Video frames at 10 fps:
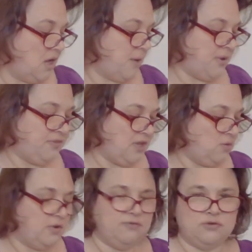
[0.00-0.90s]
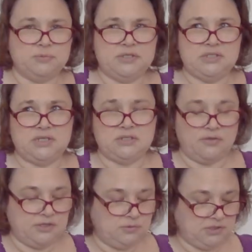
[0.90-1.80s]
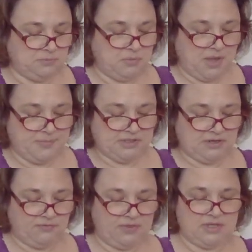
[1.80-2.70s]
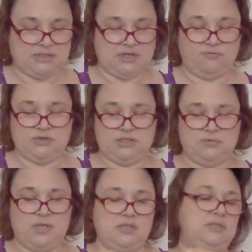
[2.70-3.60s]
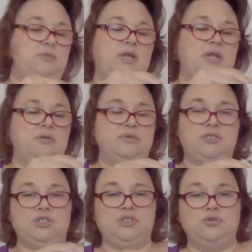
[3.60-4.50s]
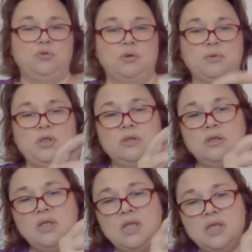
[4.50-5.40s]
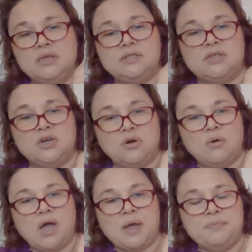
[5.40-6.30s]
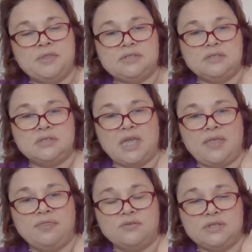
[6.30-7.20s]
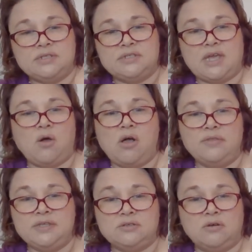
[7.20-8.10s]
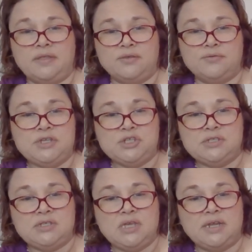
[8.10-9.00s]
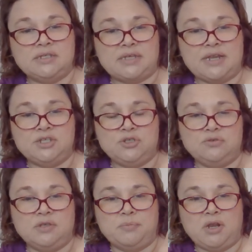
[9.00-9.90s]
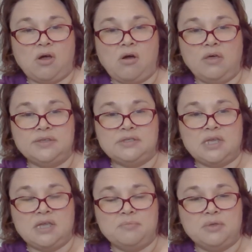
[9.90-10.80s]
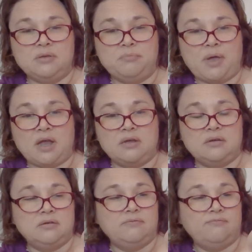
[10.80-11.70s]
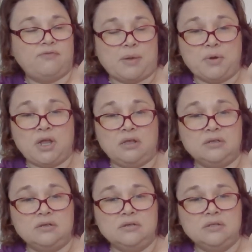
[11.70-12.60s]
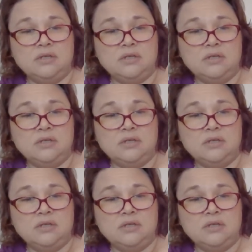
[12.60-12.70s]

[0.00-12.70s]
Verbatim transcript: Um, I think one of the first places I saw this was Pam and Steph. I think Steph was doing this one, and it was just adorable. So um, this is again 36 count. All these are on the Regency. I decided to do them in all the same back fabric color.